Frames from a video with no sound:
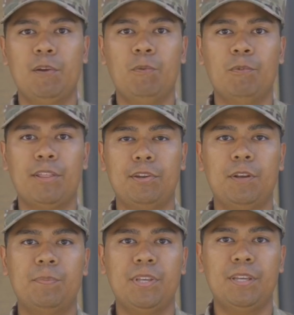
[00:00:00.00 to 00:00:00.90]
whether
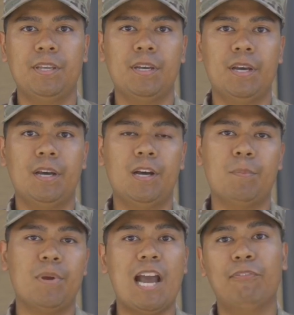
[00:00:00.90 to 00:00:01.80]
it be
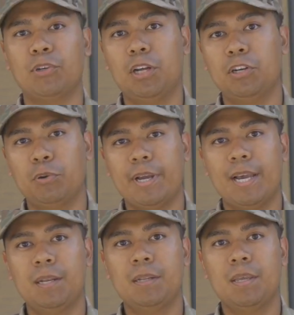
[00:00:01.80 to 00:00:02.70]
um, after undergrad,